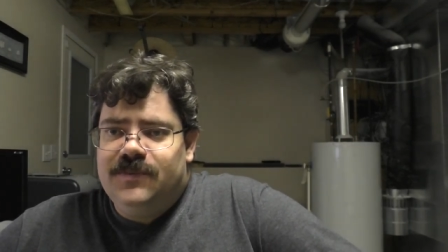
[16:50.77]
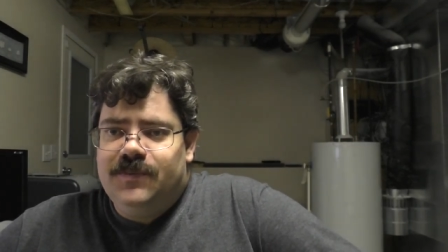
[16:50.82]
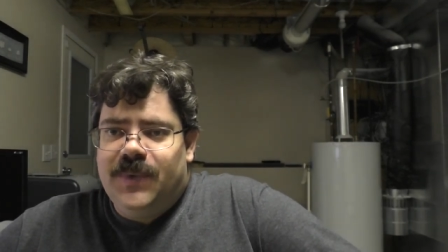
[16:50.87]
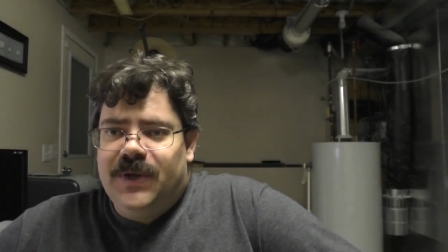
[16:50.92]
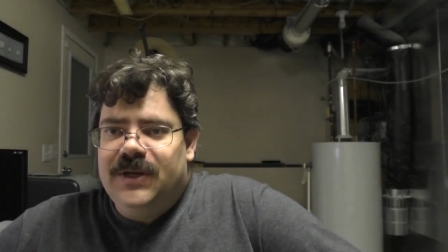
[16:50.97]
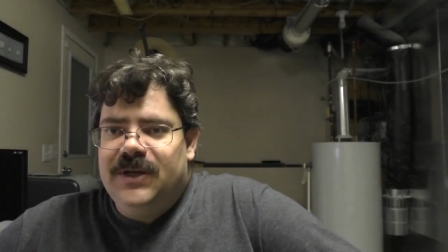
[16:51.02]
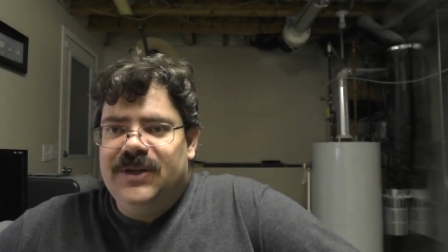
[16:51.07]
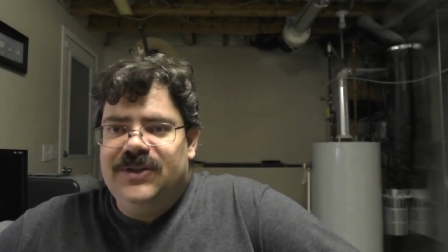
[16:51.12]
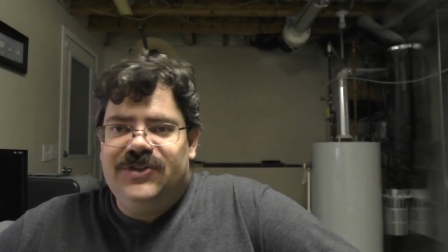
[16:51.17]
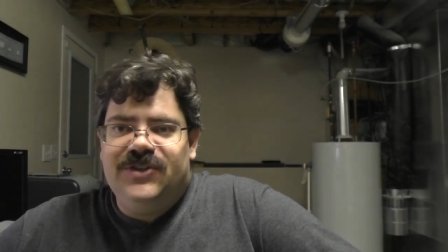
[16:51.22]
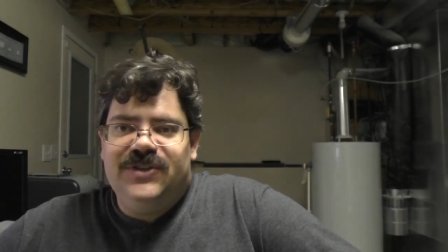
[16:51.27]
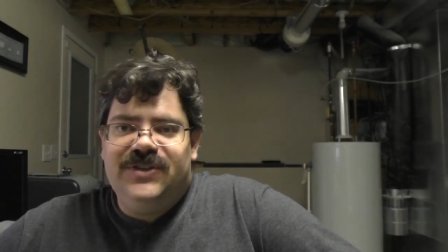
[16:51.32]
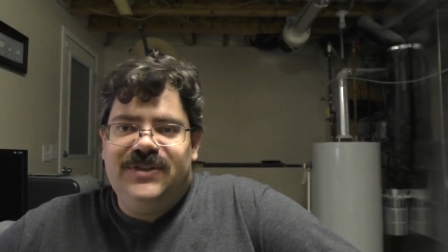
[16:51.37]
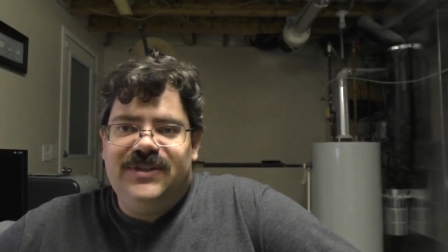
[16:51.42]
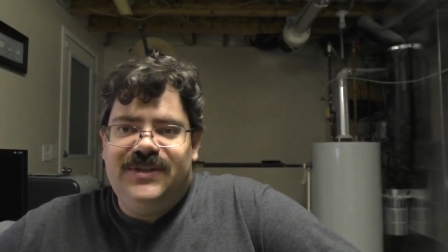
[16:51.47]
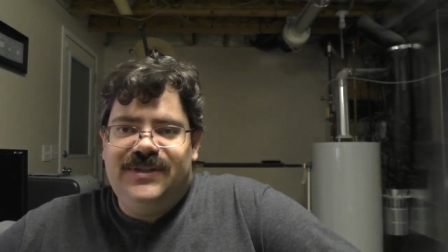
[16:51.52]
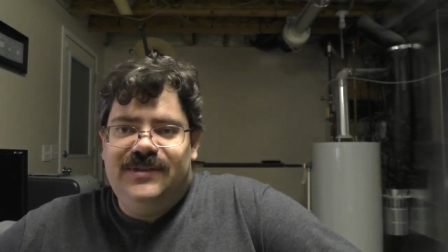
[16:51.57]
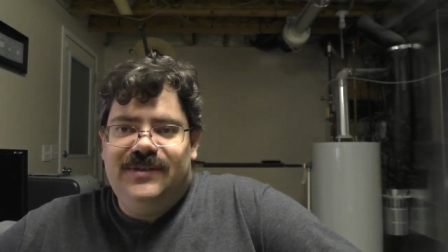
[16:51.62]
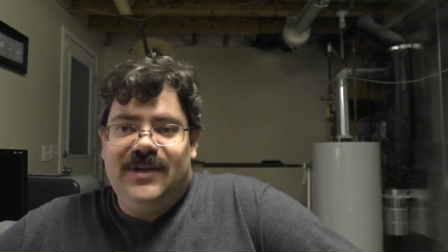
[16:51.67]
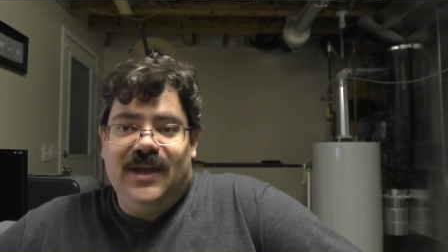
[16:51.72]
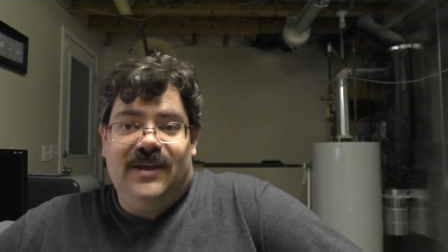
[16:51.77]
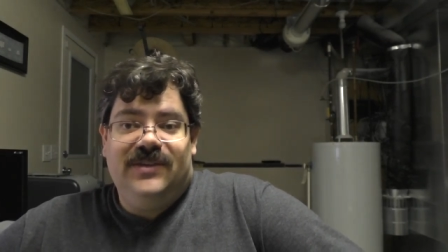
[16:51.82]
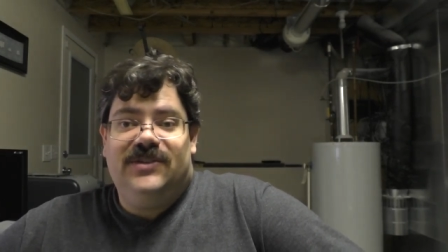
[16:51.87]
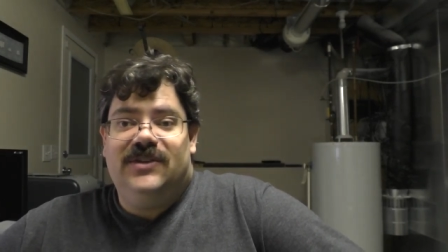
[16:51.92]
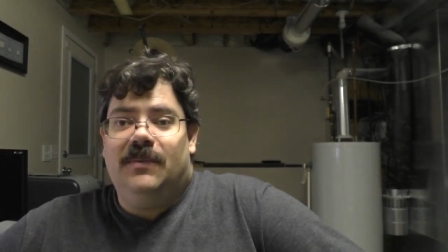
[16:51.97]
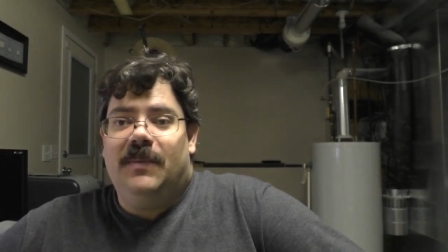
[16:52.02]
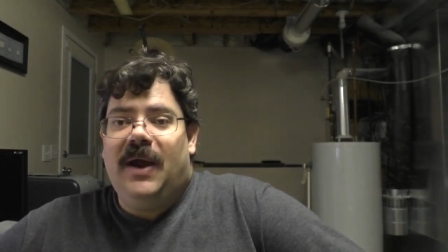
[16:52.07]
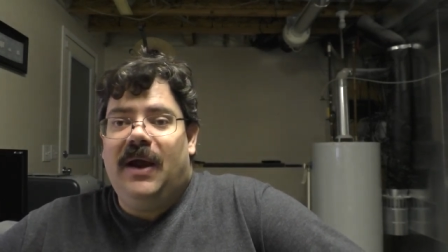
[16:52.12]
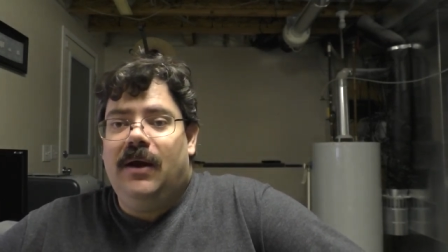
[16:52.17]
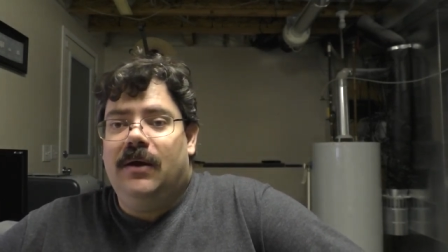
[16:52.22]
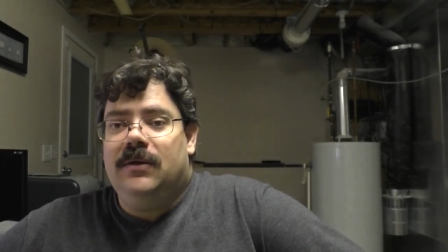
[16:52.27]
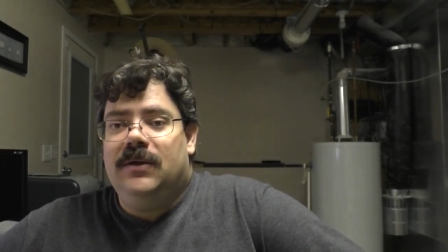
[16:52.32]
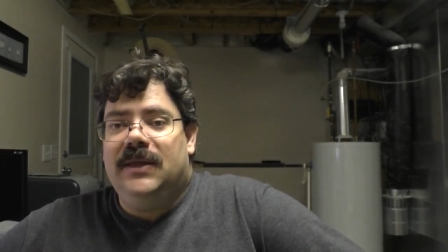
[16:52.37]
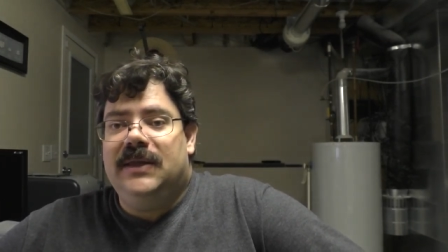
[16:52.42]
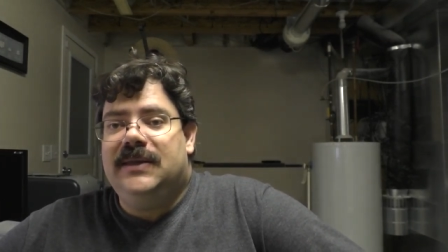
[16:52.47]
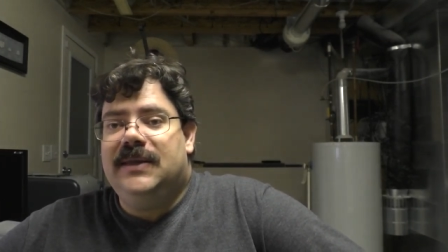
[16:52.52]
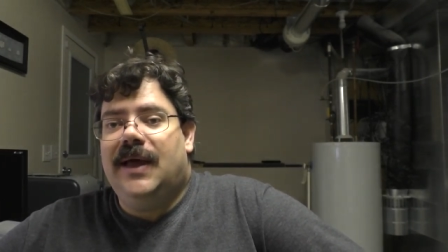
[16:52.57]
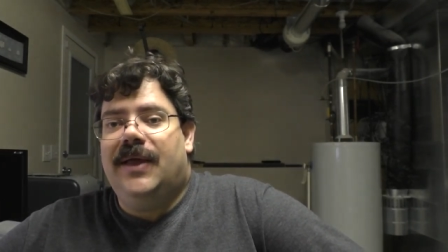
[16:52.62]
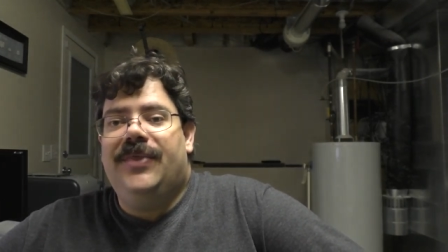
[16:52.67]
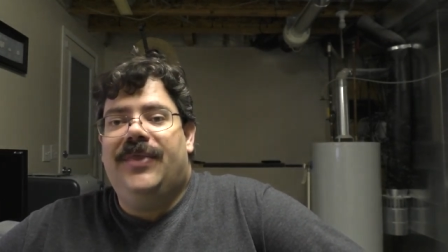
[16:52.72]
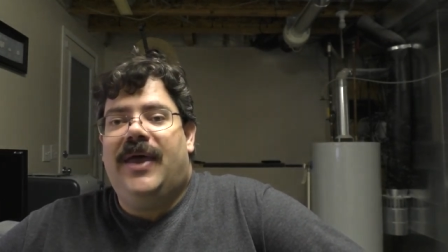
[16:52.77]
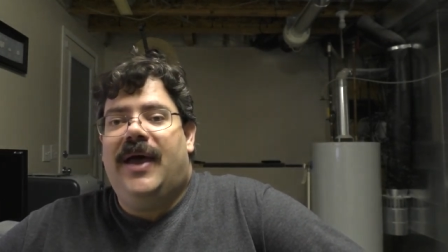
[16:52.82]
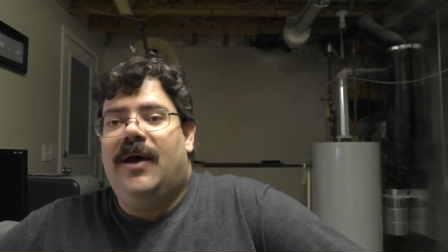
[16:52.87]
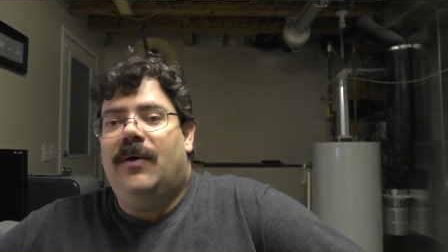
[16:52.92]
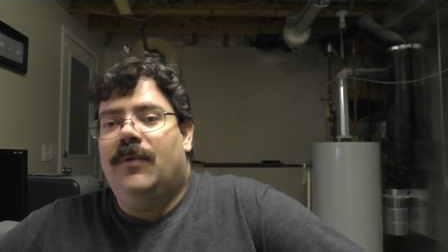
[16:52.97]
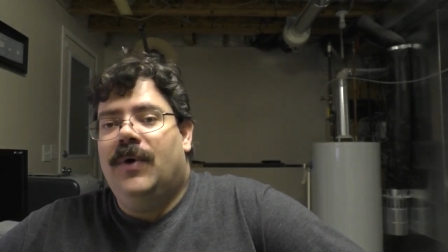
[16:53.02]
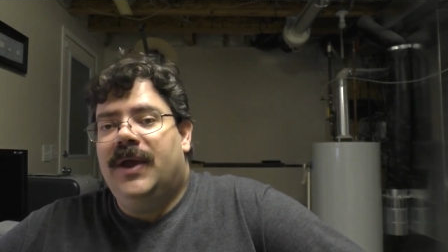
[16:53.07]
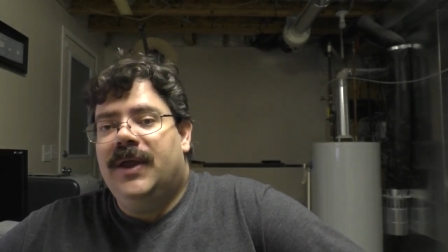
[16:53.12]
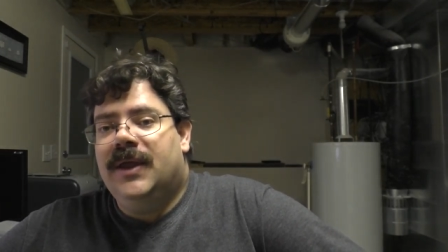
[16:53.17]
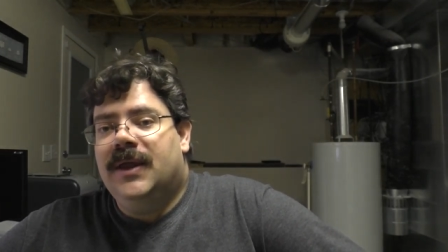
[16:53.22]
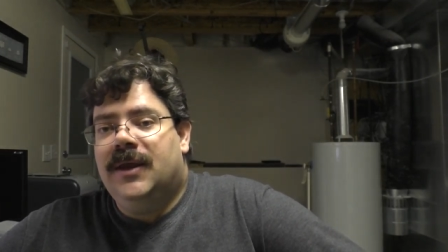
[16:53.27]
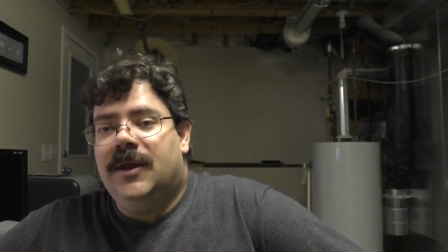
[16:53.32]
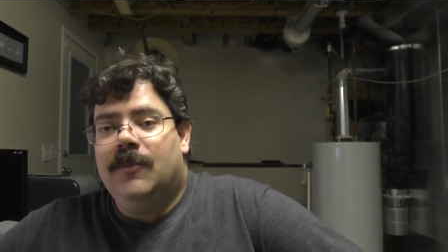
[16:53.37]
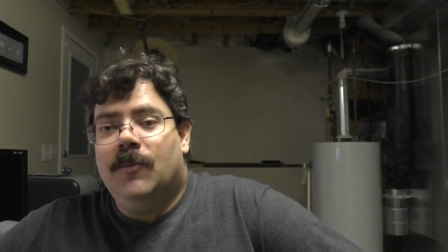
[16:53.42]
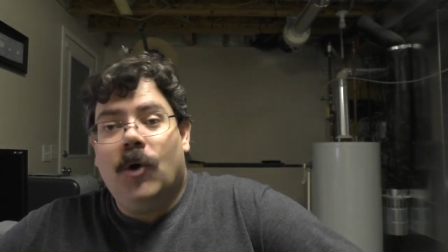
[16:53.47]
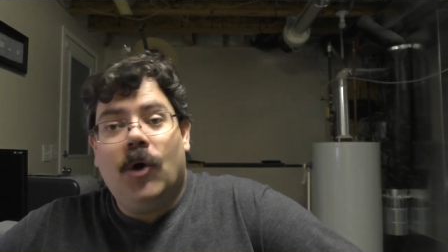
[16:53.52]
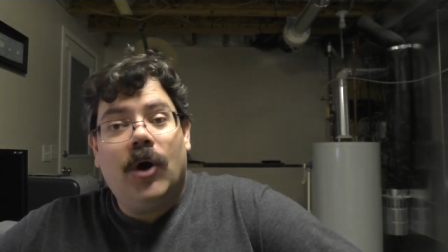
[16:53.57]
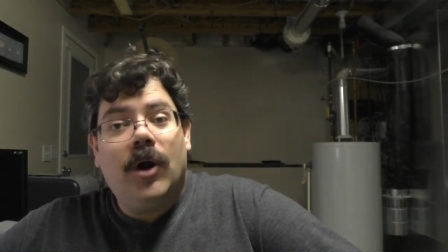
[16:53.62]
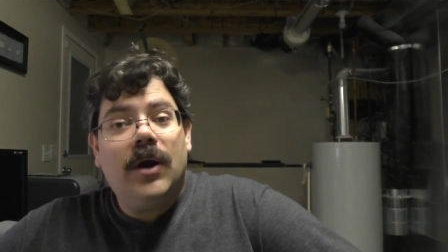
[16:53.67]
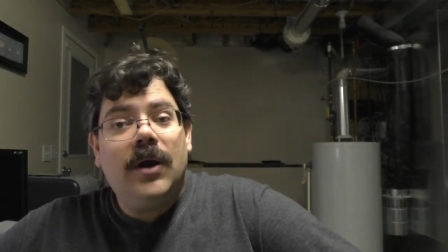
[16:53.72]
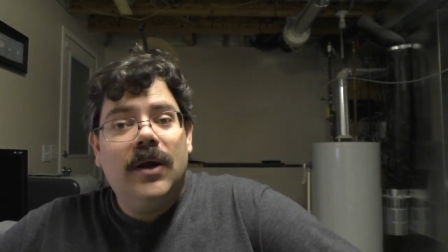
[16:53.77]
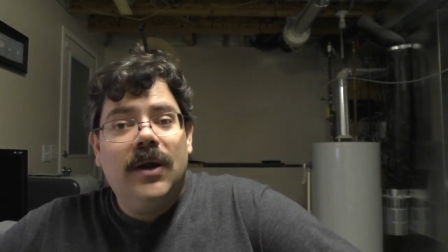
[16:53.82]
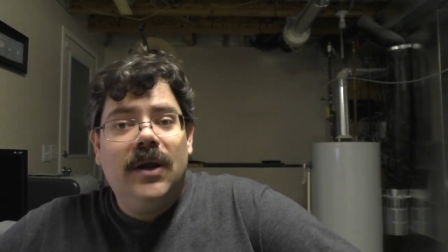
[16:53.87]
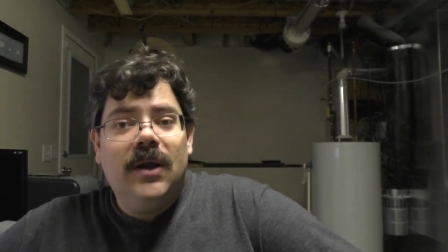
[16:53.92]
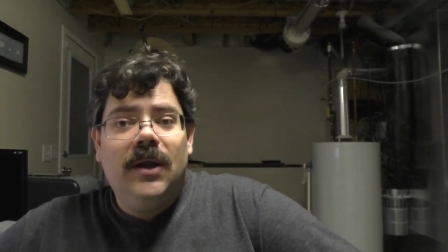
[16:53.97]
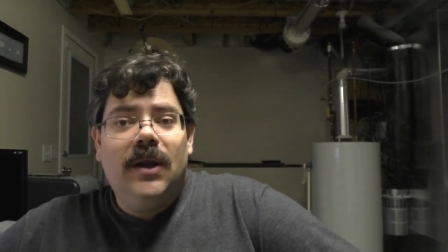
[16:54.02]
but it's just customarily done that way anymore.